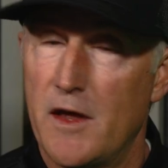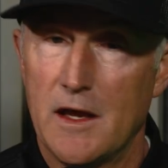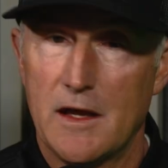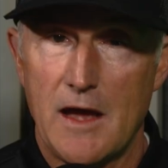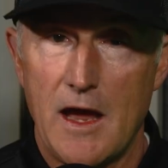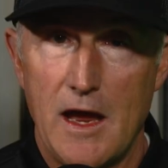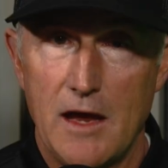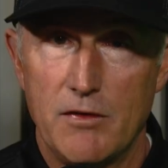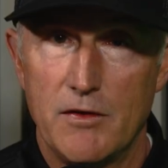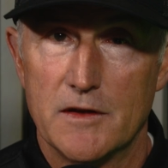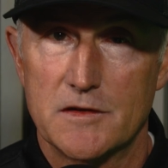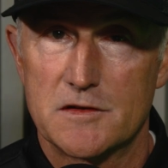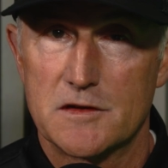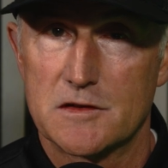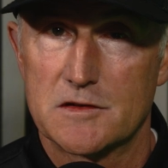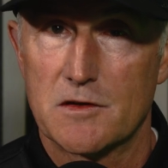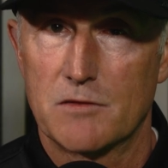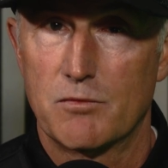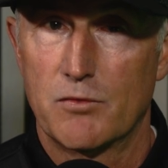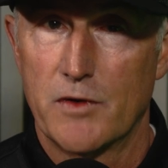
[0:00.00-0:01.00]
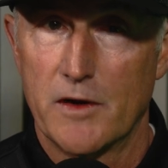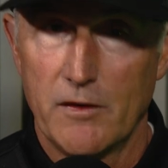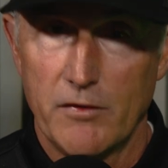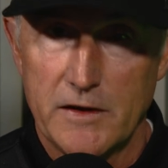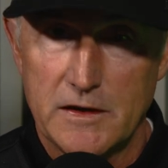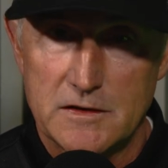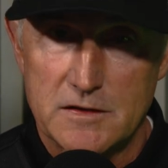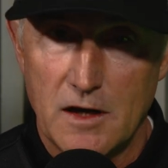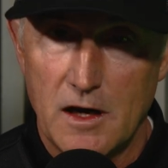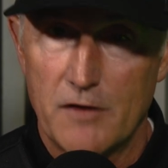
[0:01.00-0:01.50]
hey, this is
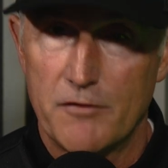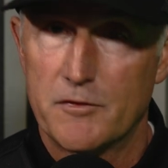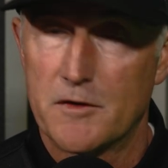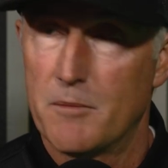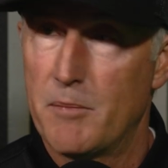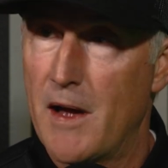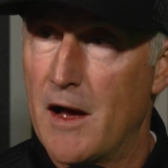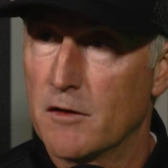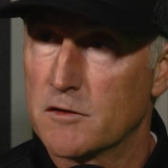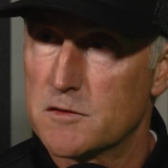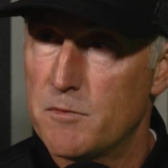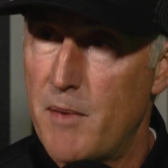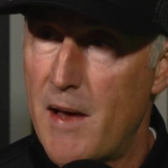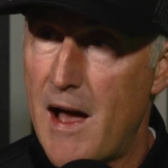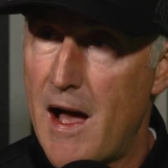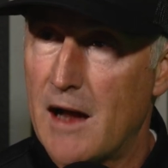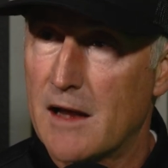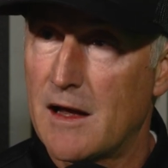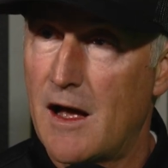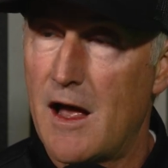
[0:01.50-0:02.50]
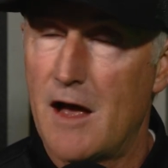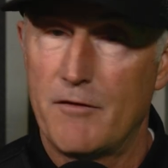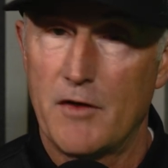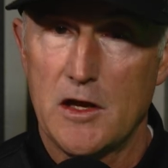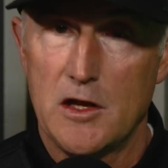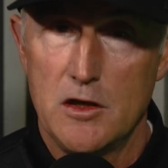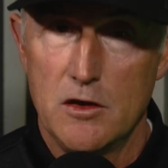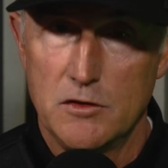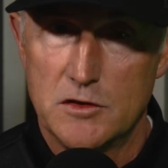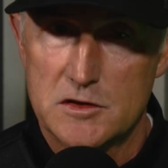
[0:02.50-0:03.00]
really tough to bounce back. I have a
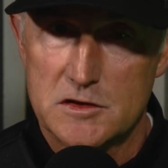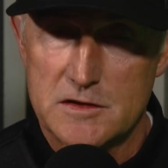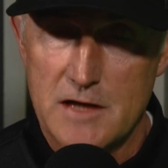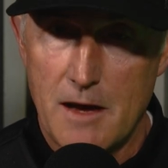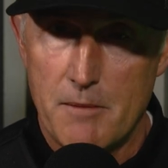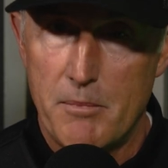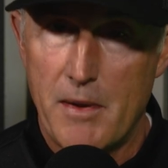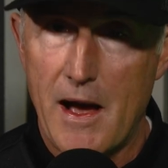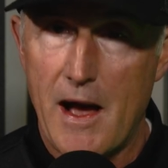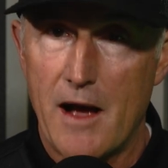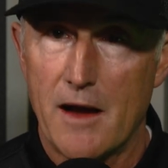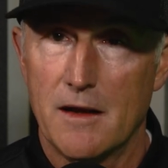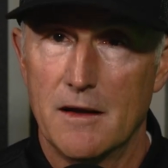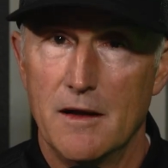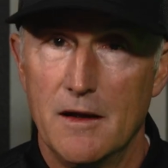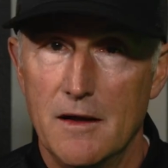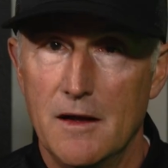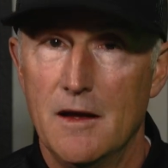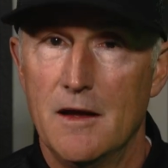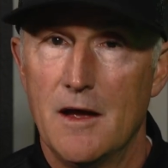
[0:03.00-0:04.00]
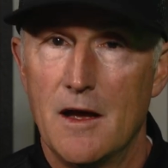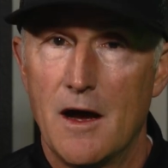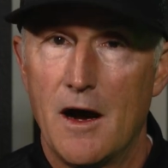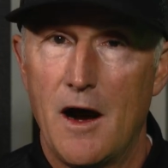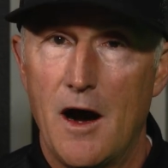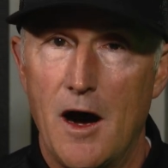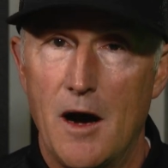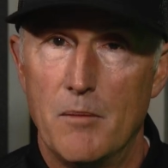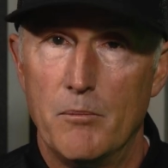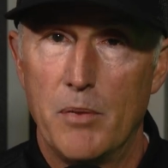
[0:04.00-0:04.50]
huge setback,
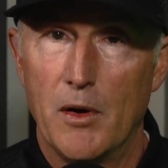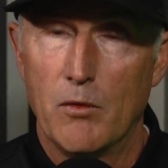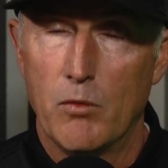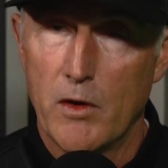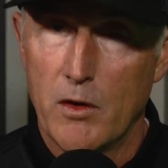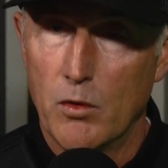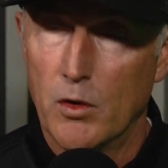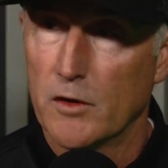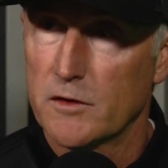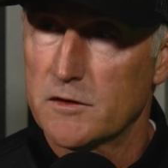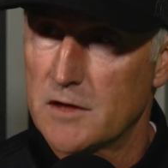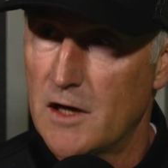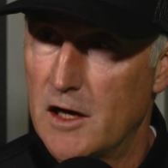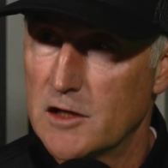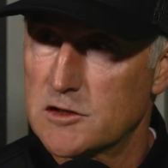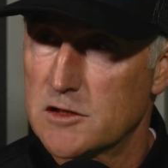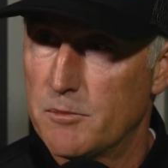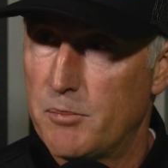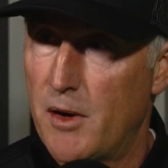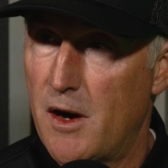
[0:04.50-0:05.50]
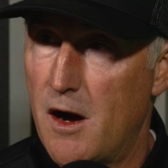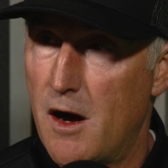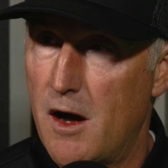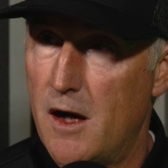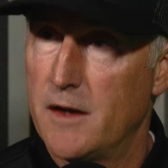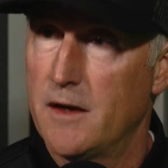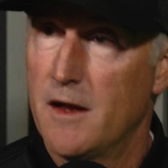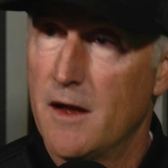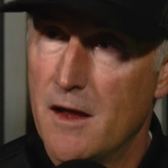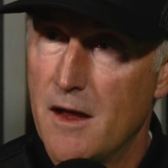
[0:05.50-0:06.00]
but we will touch
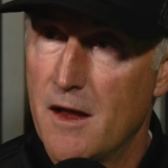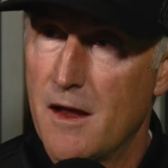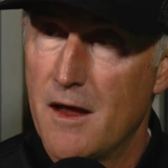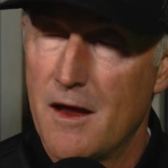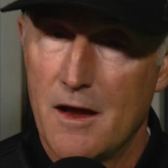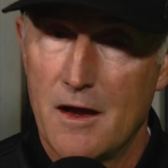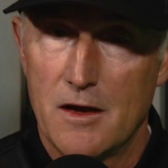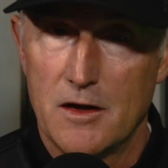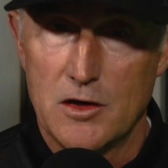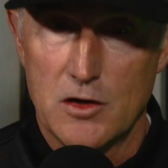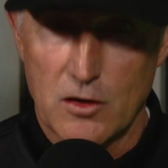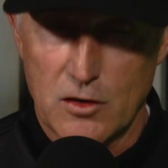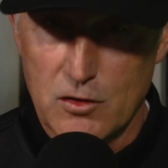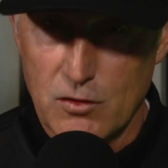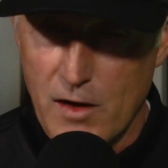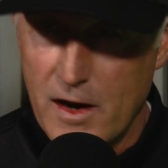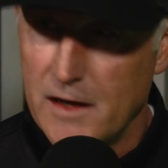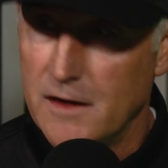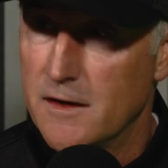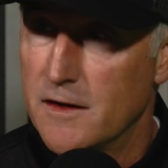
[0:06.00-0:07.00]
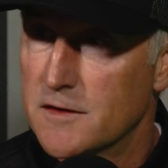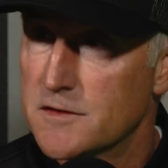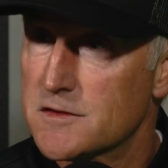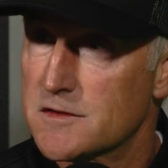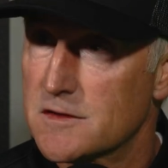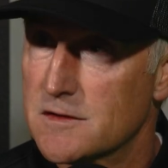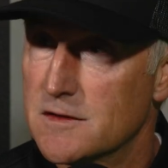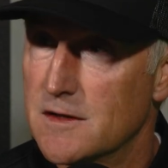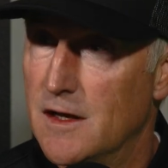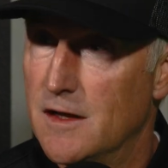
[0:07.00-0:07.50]
upon your
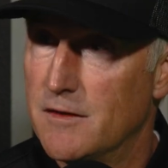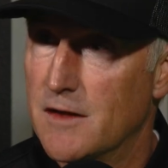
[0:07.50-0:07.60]
greatness in the